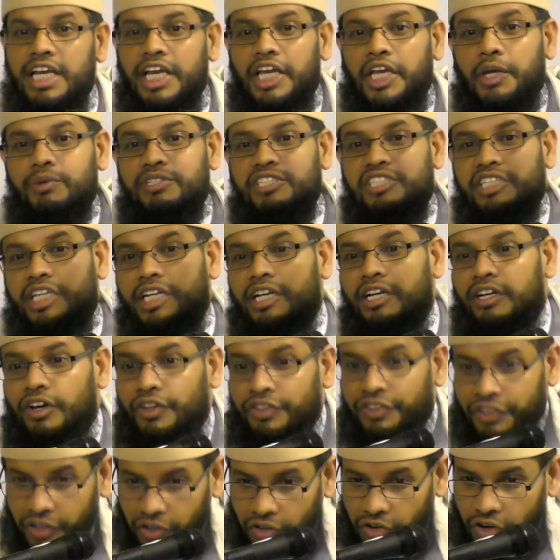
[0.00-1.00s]
He was killed
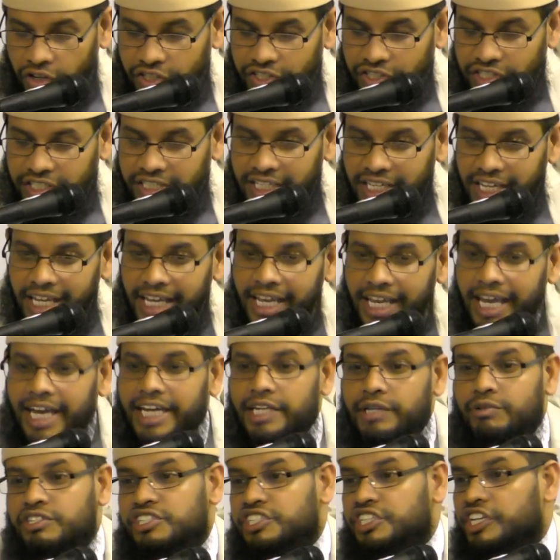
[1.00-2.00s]
on the cross,
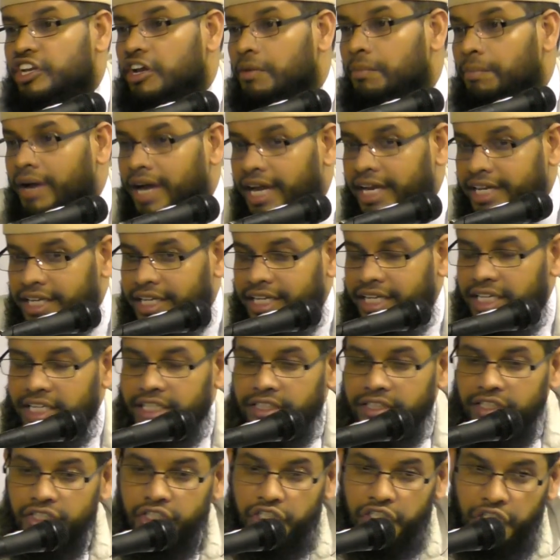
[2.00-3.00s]
and he was killed by
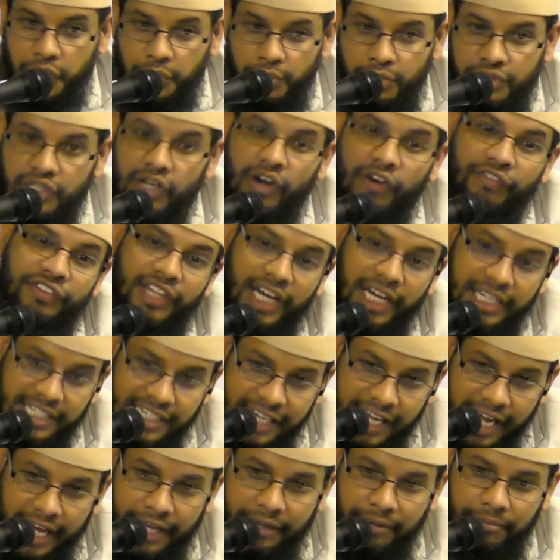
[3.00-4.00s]
the Jews of that
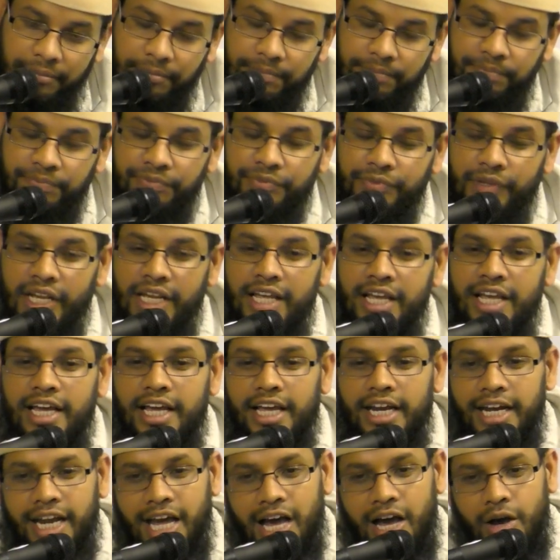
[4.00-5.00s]
time.
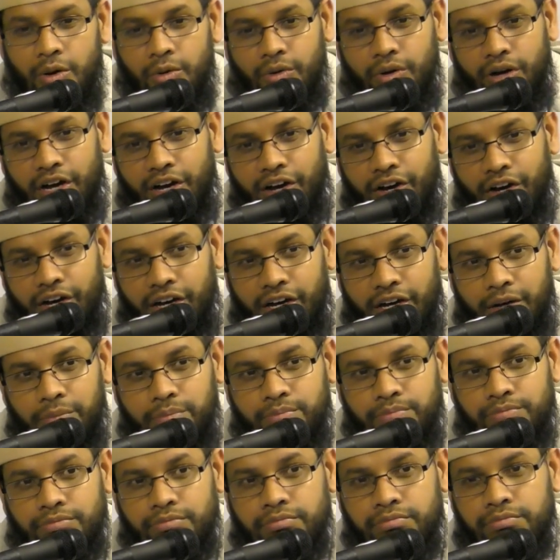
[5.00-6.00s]

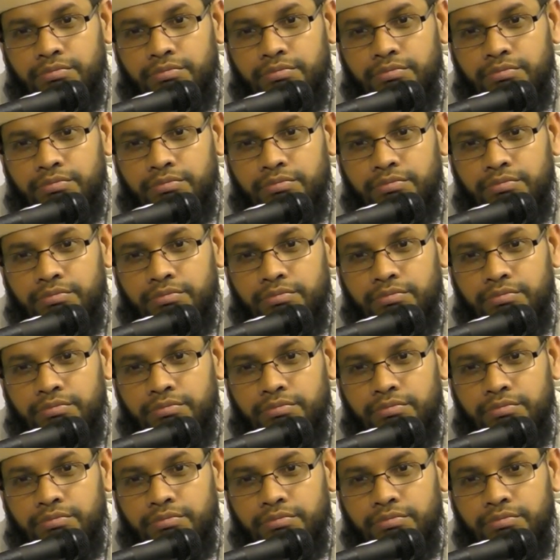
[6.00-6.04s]
Now,